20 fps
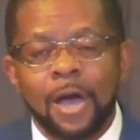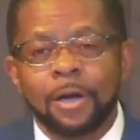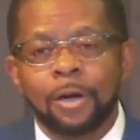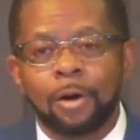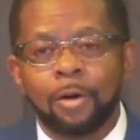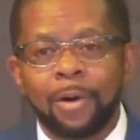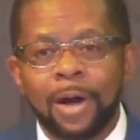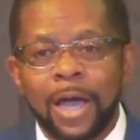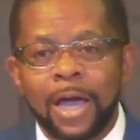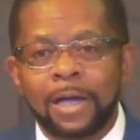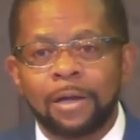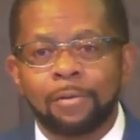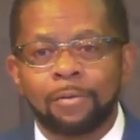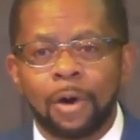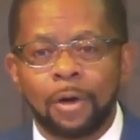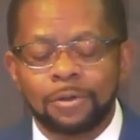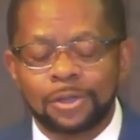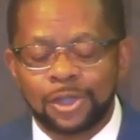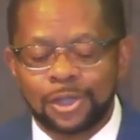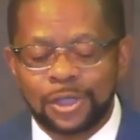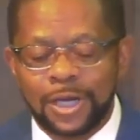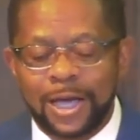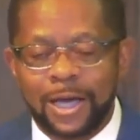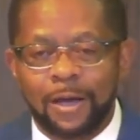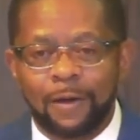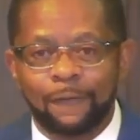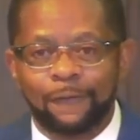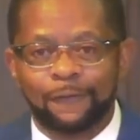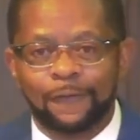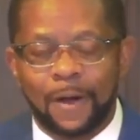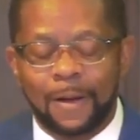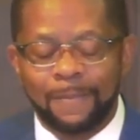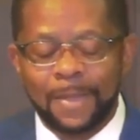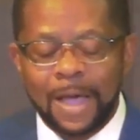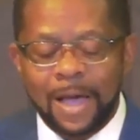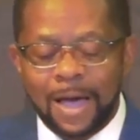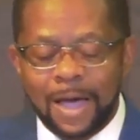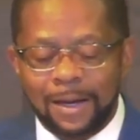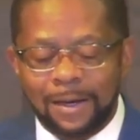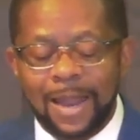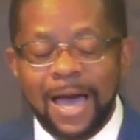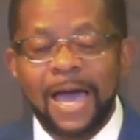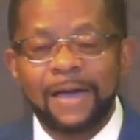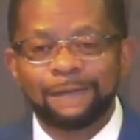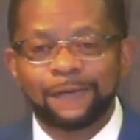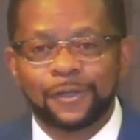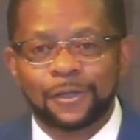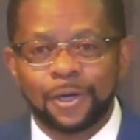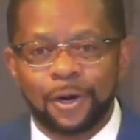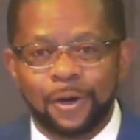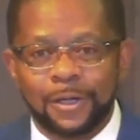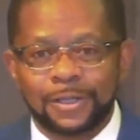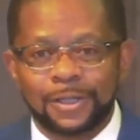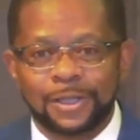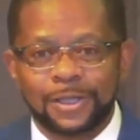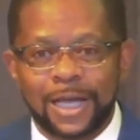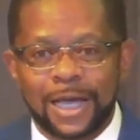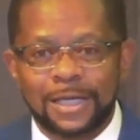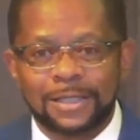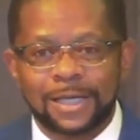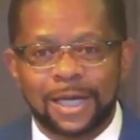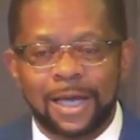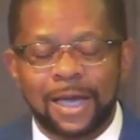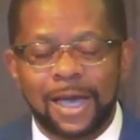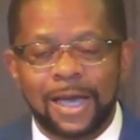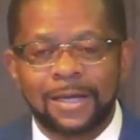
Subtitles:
Craig Groeschel from Life Church says it,